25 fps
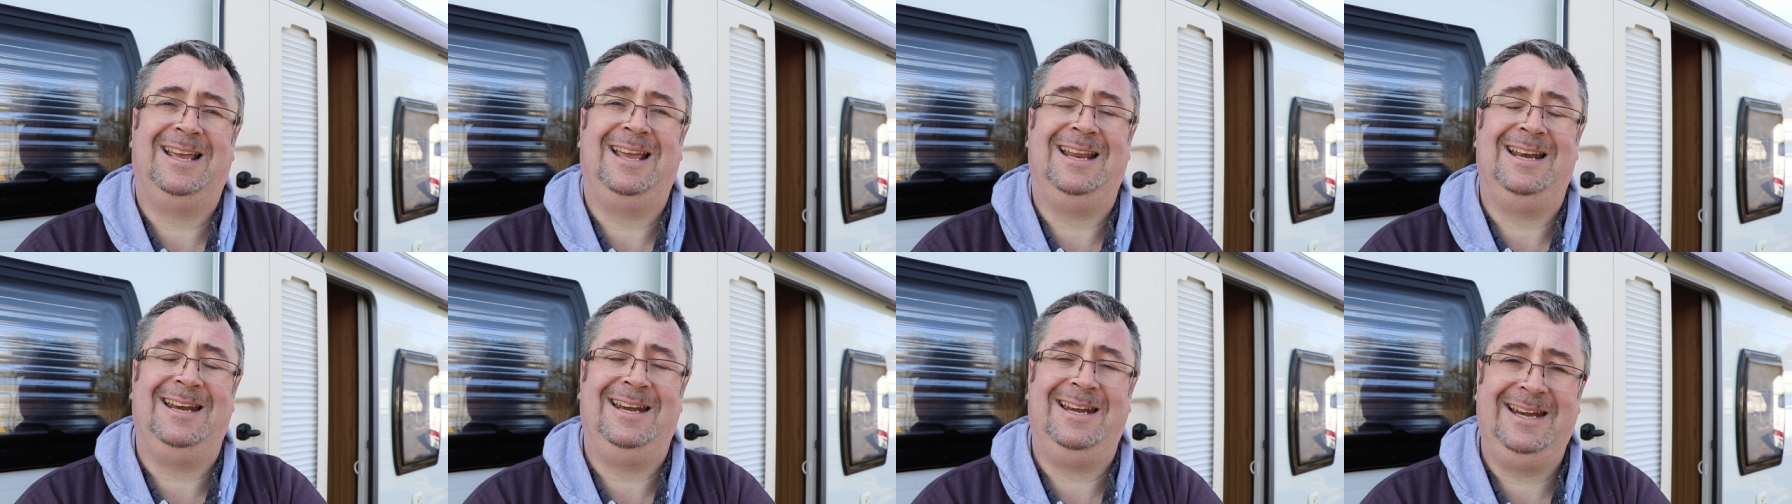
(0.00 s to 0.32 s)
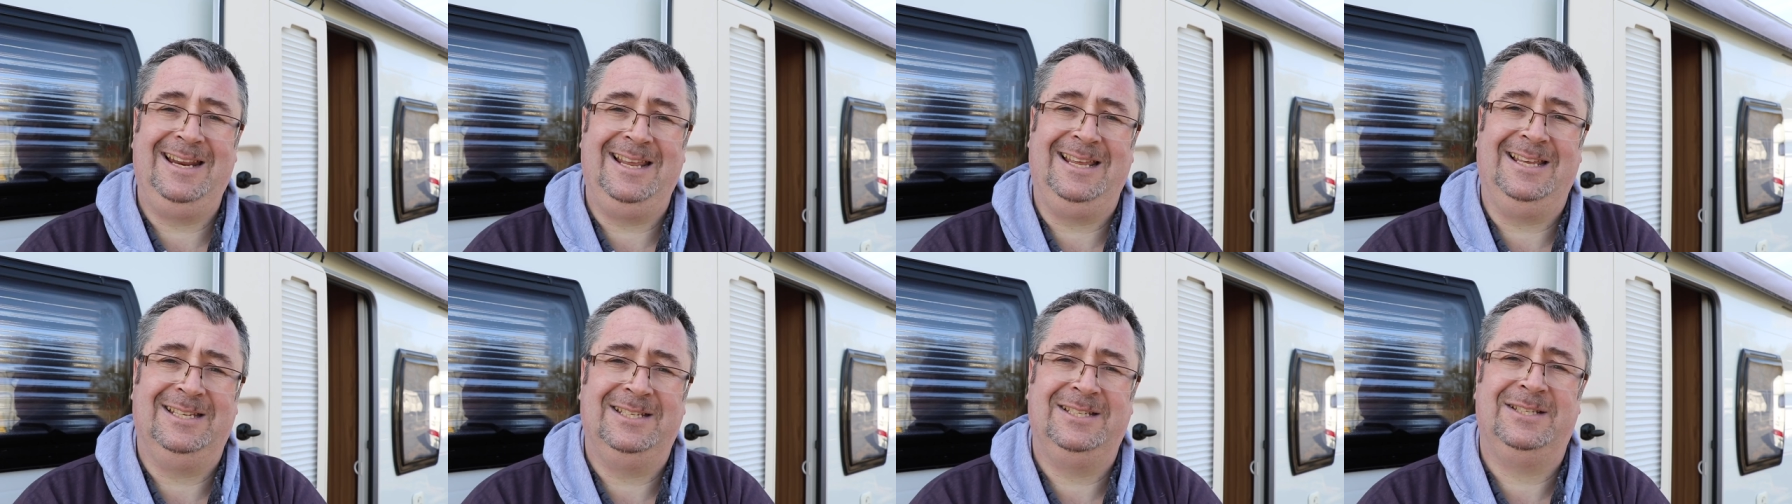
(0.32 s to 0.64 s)
at
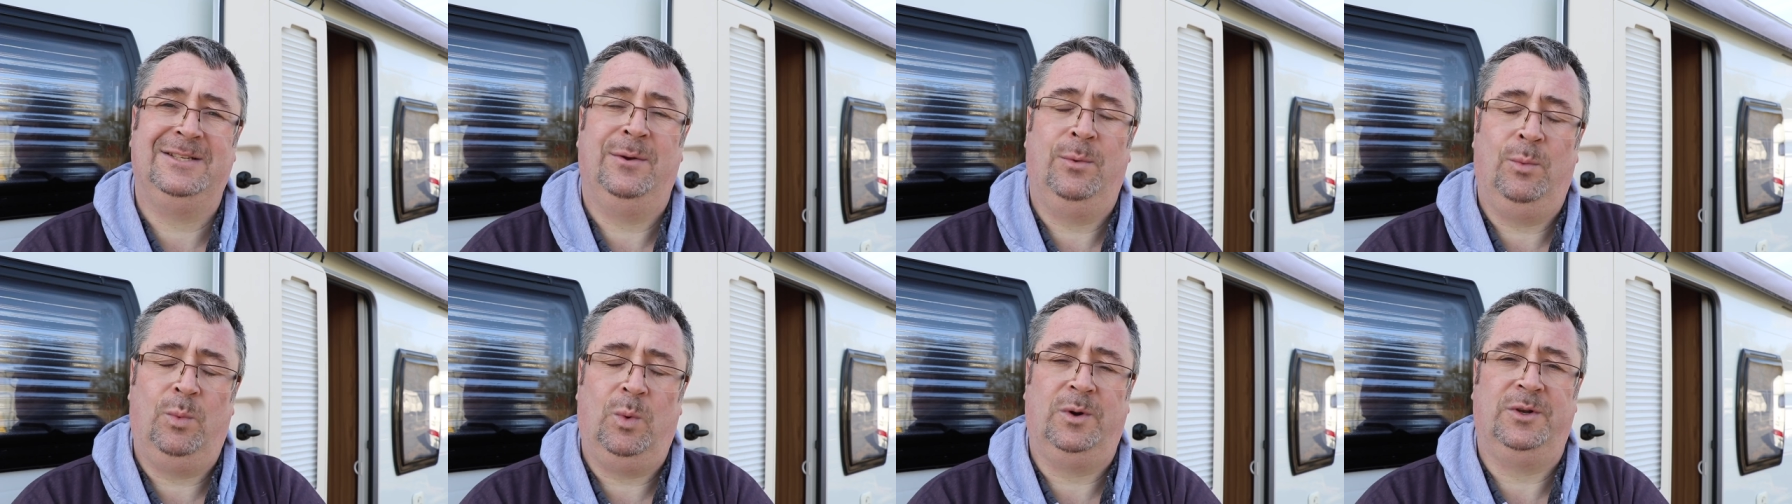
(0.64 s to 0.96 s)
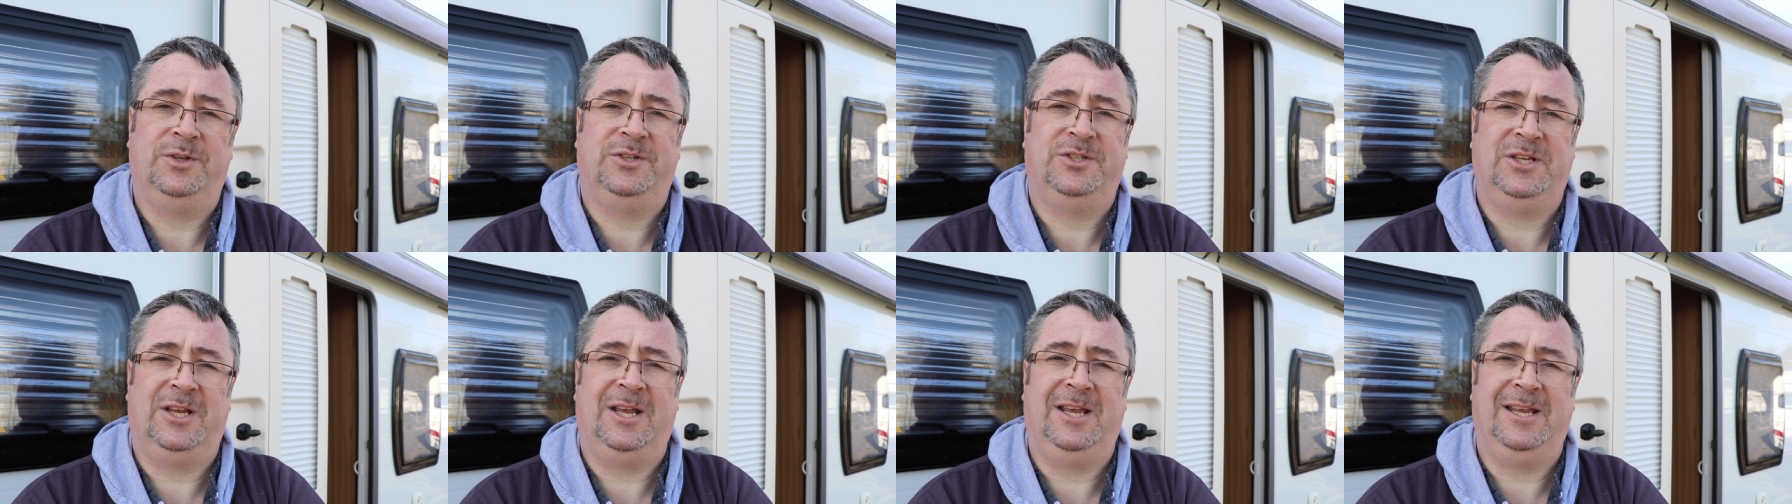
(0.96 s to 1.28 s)
least
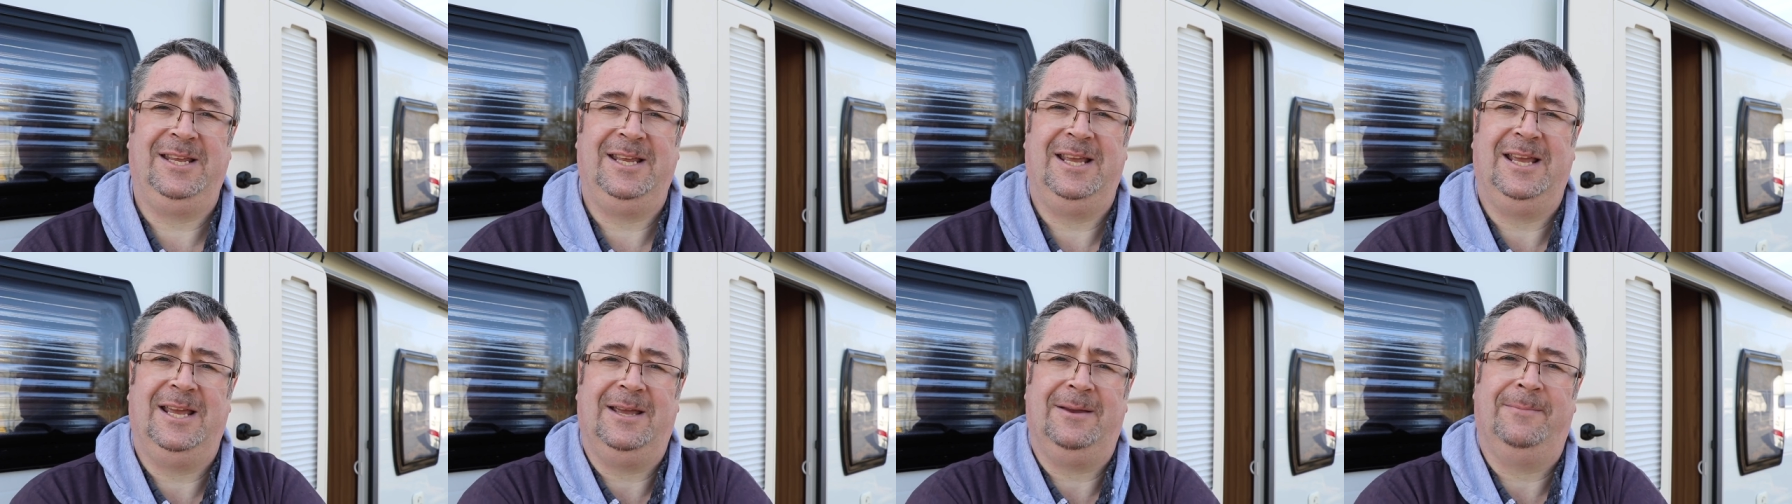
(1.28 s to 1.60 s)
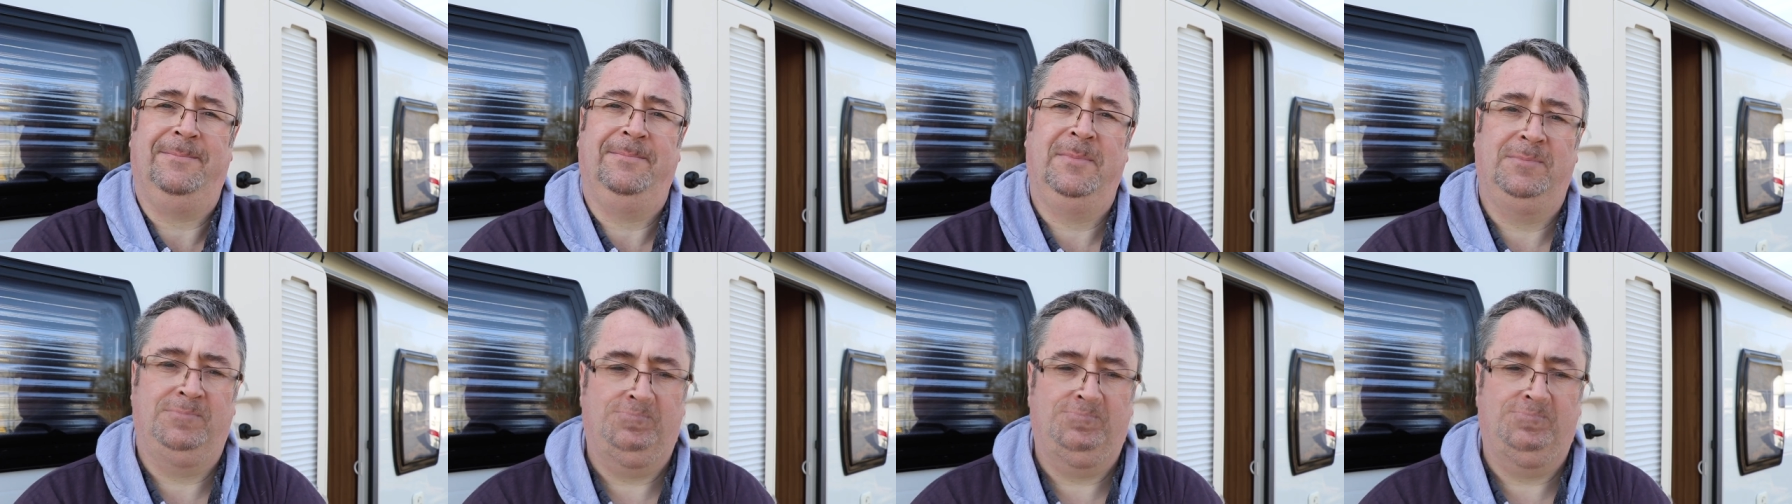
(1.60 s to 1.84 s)
once a year.